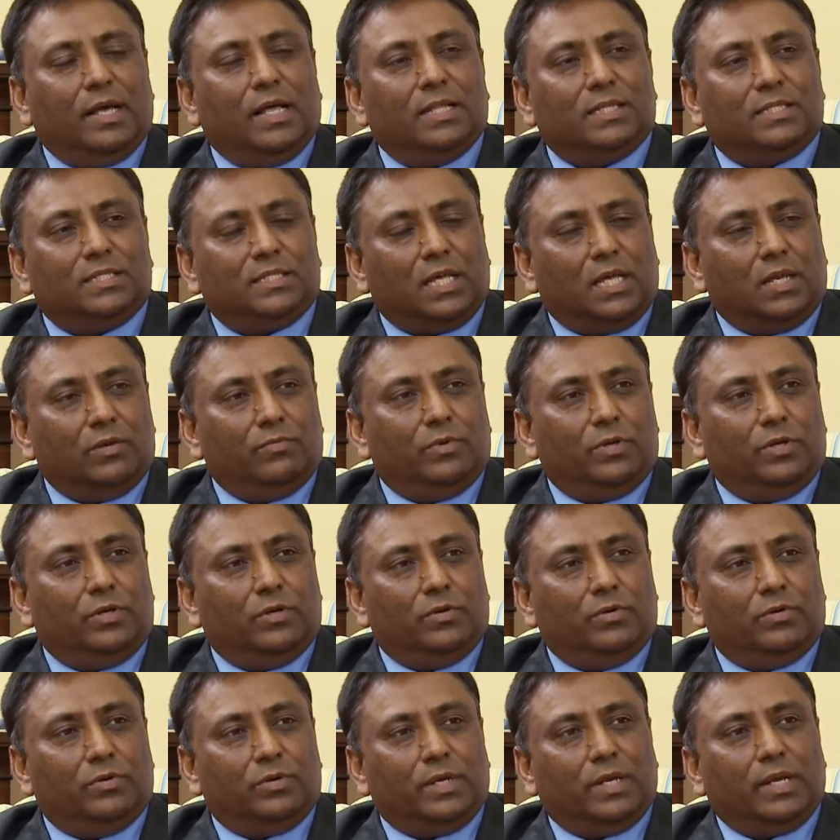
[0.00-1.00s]
El
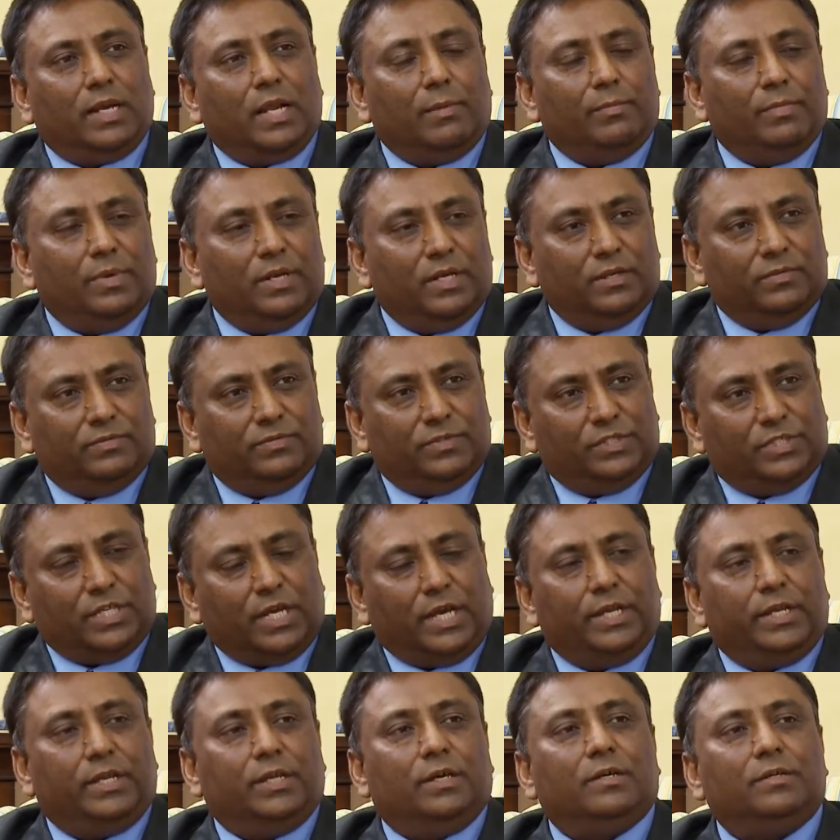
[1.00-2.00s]
Salvador, and I believe
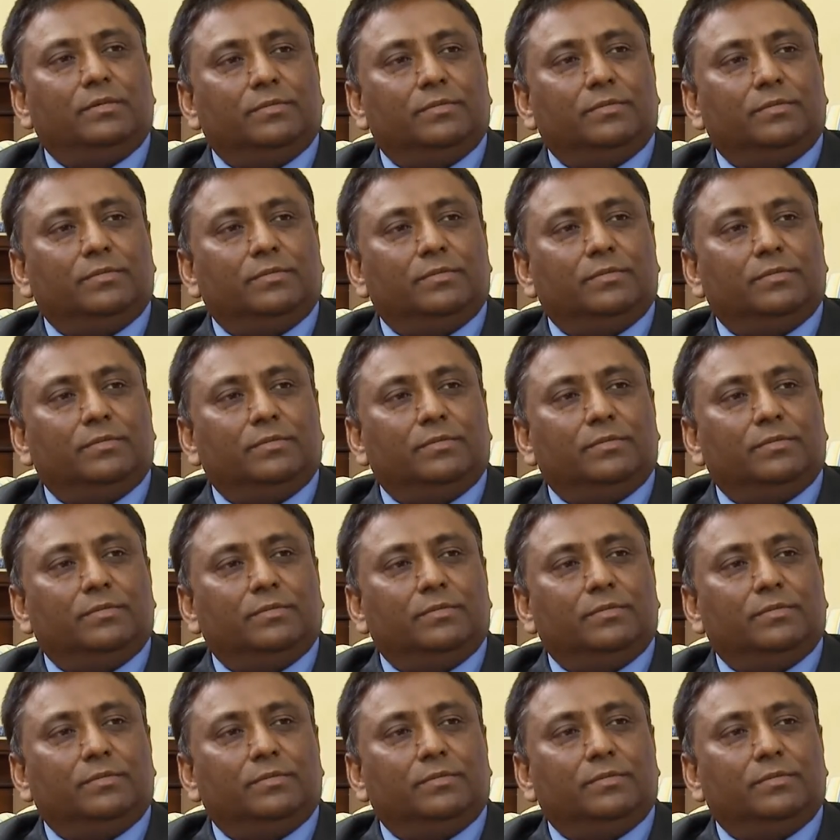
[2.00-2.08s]
China.